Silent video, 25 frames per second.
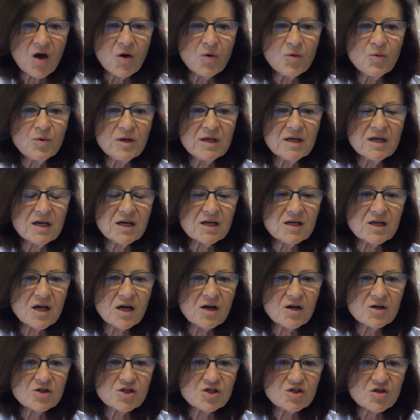we
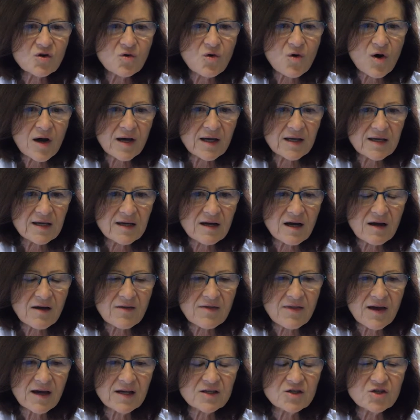show here
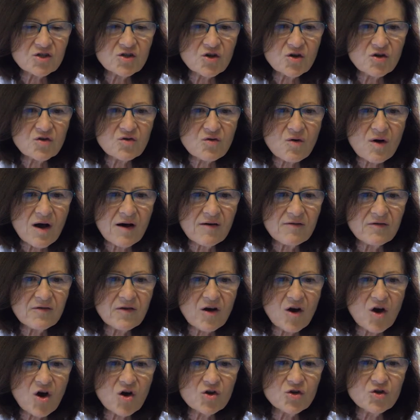that you have
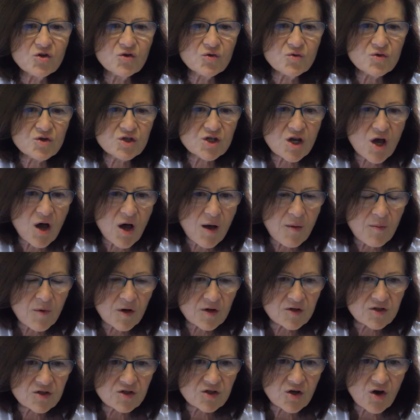a huge
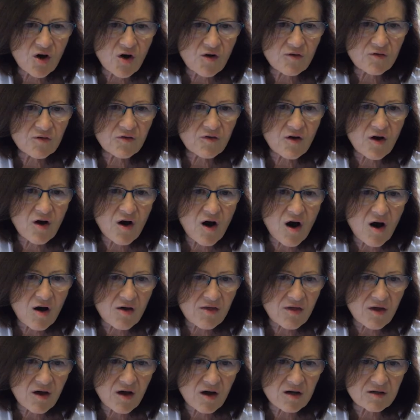amount of
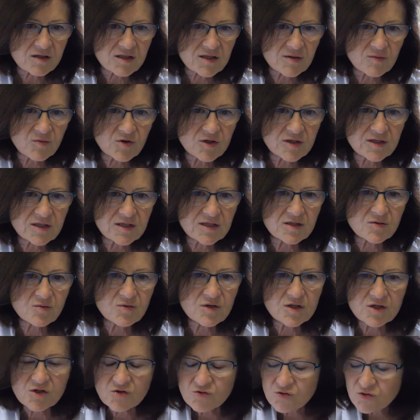other antibodies
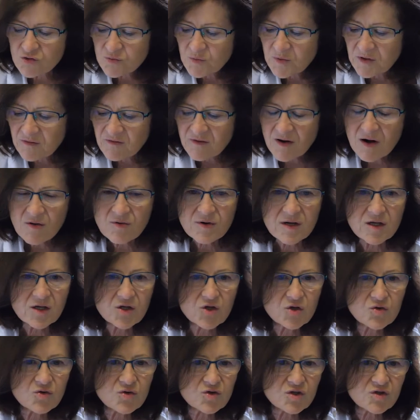which could be very
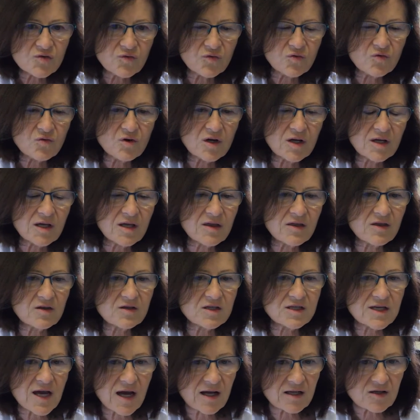useful in the
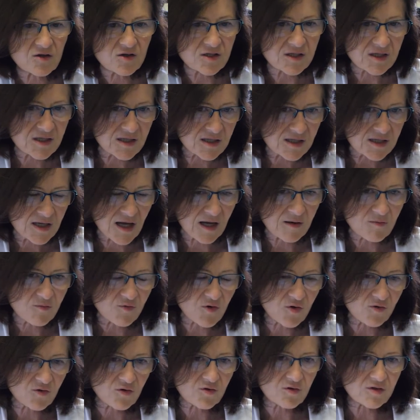diagnosis and
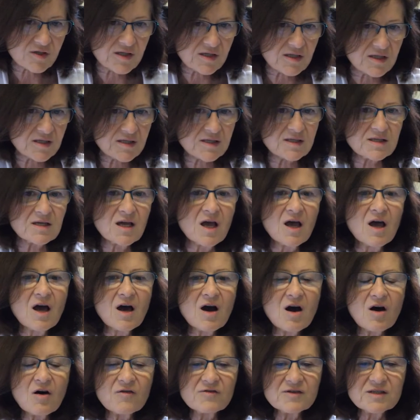prognosis
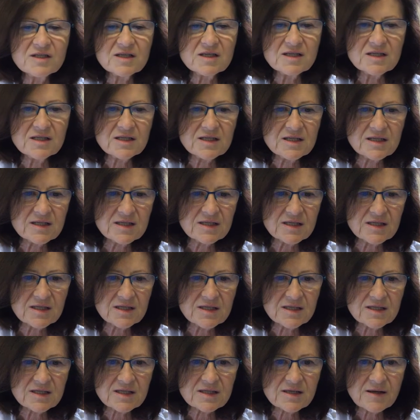of this
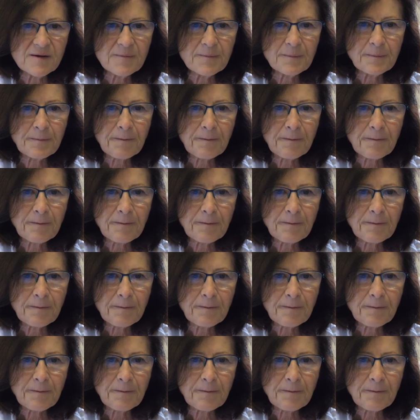disease.